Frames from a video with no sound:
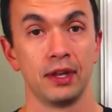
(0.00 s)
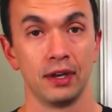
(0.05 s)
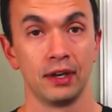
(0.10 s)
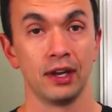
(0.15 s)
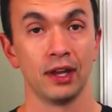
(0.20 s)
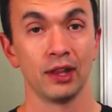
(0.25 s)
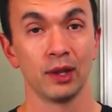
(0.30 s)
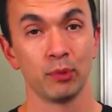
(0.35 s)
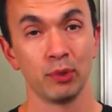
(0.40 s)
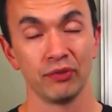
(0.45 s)

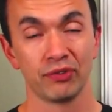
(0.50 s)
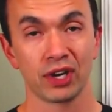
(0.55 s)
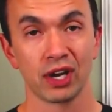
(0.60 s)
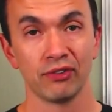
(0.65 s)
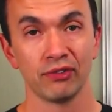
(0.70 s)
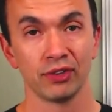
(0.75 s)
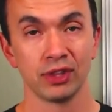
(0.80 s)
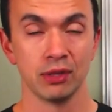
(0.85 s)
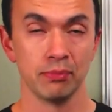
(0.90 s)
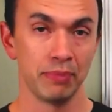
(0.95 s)
Now that we've
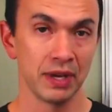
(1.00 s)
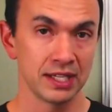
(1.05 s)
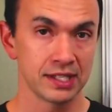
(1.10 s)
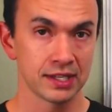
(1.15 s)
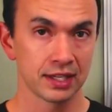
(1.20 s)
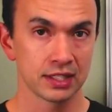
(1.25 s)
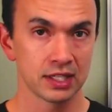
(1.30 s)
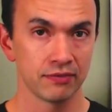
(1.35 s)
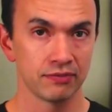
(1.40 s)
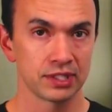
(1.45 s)
covered the
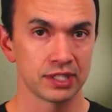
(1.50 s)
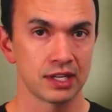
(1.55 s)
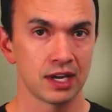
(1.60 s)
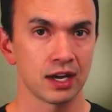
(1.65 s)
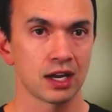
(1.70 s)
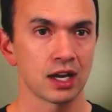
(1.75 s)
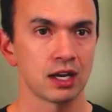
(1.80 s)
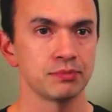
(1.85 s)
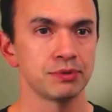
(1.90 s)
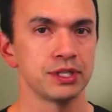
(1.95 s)
basics of a
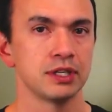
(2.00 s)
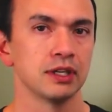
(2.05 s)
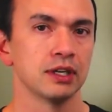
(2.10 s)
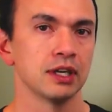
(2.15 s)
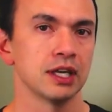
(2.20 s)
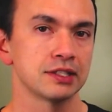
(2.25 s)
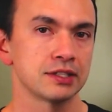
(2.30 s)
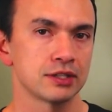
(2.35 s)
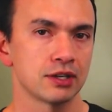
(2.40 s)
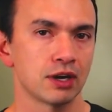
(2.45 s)
stock option,
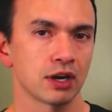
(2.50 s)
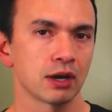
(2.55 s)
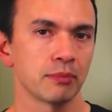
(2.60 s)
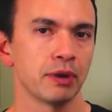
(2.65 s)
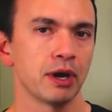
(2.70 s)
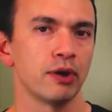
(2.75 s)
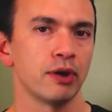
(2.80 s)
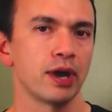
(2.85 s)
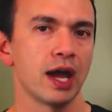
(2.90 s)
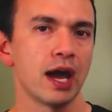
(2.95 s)
let's talk
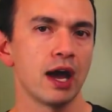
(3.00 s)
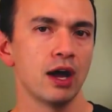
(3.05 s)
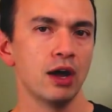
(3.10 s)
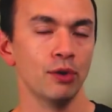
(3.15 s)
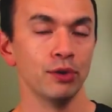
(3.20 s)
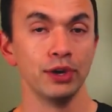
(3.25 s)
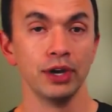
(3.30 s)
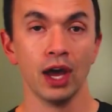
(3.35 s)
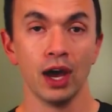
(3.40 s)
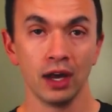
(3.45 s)
about how
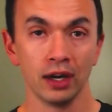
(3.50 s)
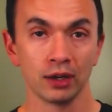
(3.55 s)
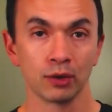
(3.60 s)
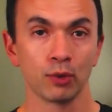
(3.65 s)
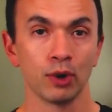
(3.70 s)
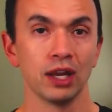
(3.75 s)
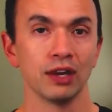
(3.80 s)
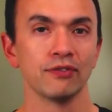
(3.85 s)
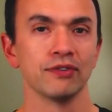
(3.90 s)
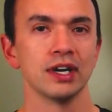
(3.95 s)

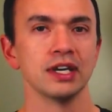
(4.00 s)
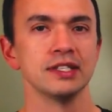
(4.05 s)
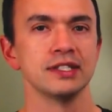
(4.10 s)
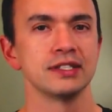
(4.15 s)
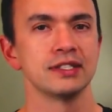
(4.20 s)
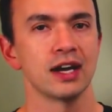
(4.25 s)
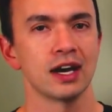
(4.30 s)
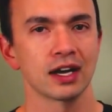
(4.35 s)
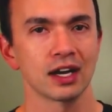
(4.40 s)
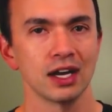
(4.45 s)
non-qualified
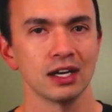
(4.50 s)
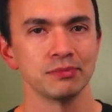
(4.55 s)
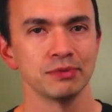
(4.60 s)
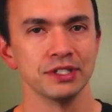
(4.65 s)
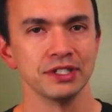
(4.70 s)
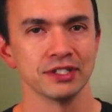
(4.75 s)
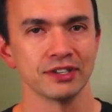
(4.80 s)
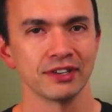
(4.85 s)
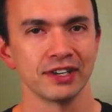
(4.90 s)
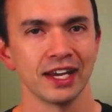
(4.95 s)
stock
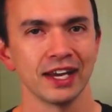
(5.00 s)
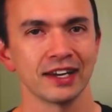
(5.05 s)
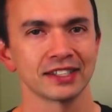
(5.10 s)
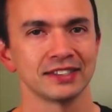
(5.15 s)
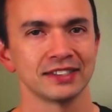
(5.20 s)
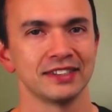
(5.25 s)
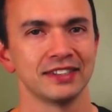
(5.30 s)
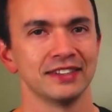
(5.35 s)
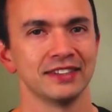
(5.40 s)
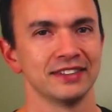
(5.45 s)
options are
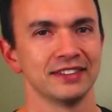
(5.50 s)
taxed.